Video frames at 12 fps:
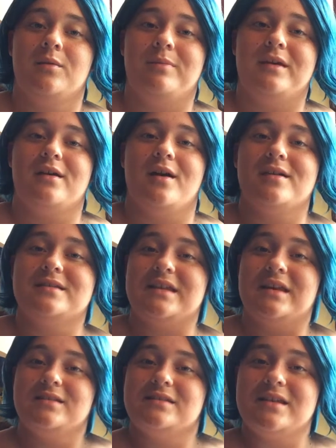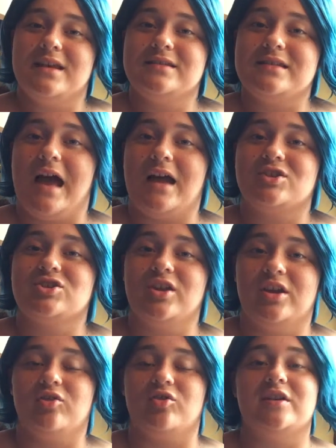Because NSAIDs
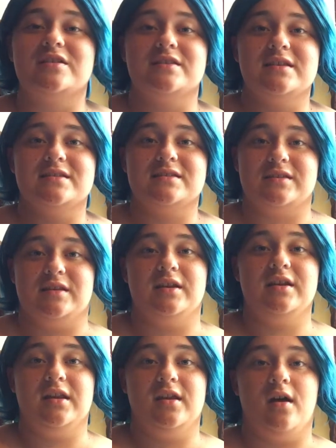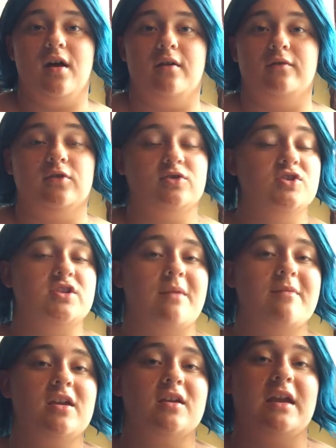actually increase the acidity of your
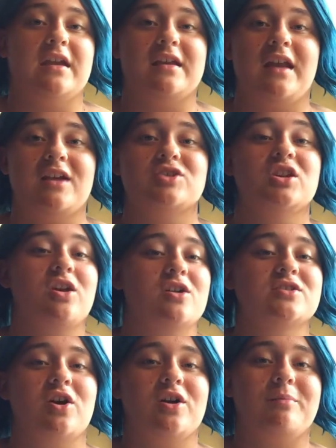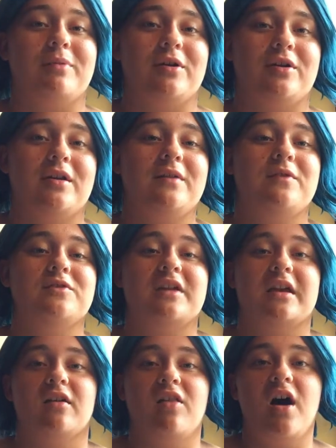stomach. It can actually cause heartburn if you
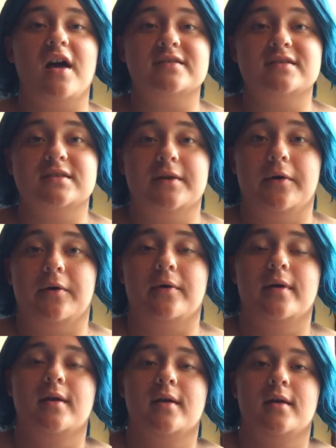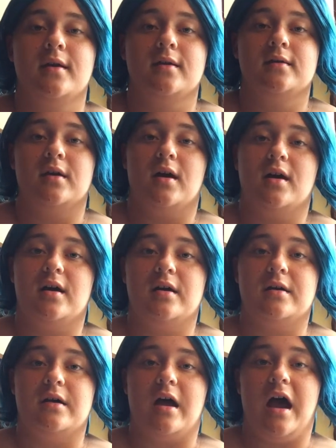take a lot. So
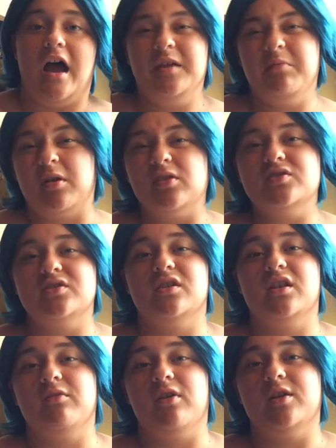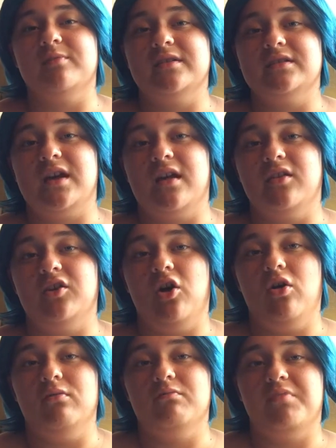I'd personally recommend
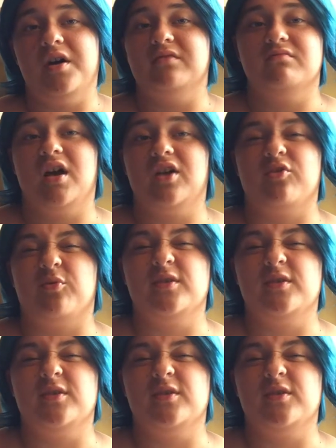Tylenol. but either